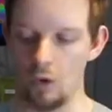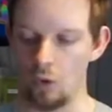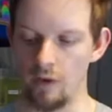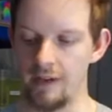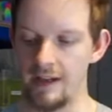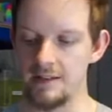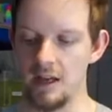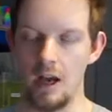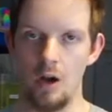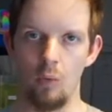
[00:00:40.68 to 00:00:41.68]
All of these
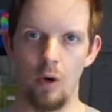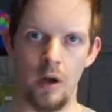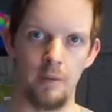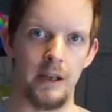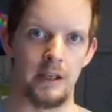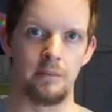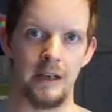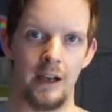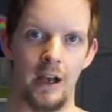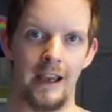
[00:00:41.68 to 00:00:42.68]
were meant to
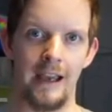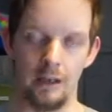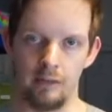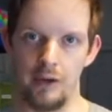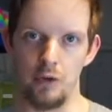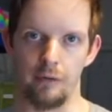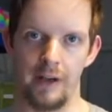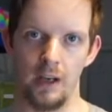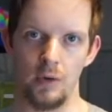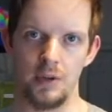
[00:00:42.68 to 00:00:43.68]
be individual
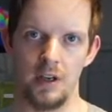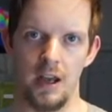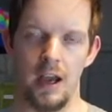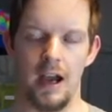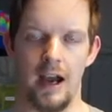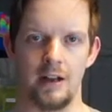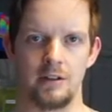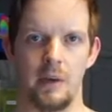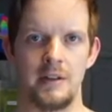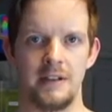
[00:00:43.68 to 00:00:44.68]
videos. And
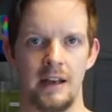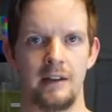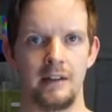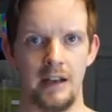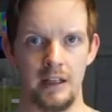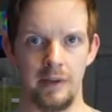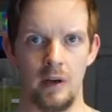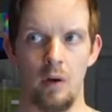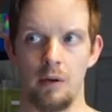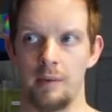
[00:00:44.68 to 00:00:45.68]
so instead, in today's
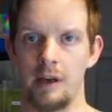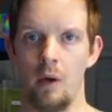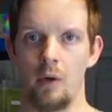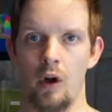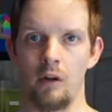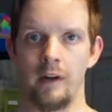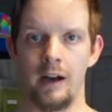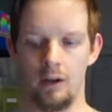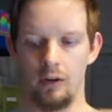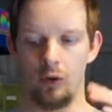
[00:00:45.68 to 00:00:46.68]
video, I'm going to be going
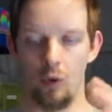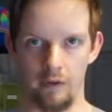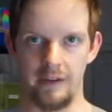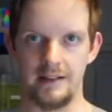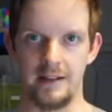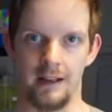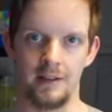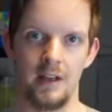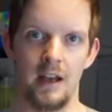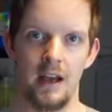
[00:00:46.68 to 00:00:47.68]
over all of these
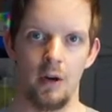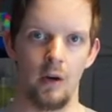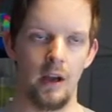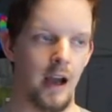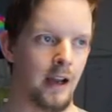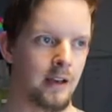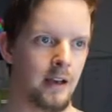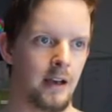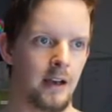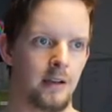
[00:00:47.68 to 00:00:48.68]
things and
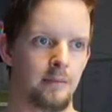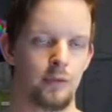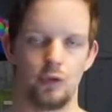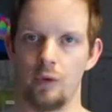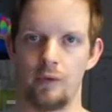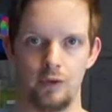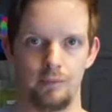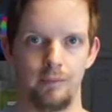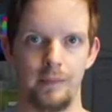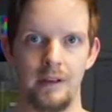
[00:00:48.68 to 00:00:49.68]
just sort of
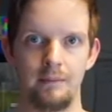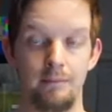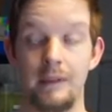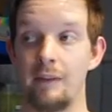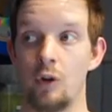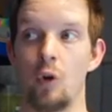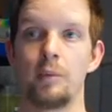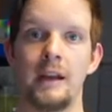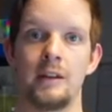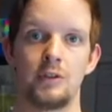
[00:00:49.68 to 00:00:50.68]
giving an
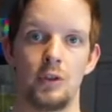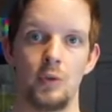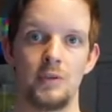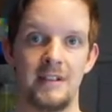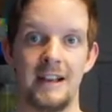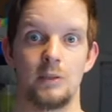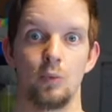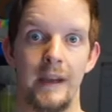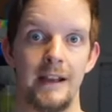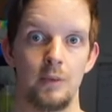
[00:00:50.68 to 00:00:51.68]
update as to 6
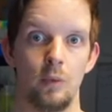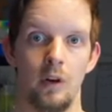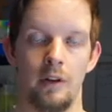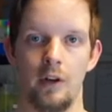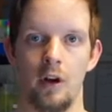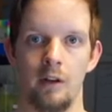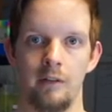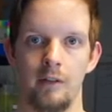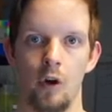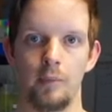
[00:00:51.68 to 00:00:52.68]
weeks worth
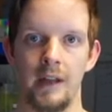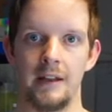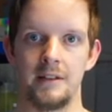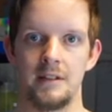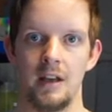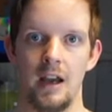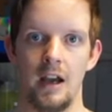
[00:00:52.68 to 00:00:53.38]
of updates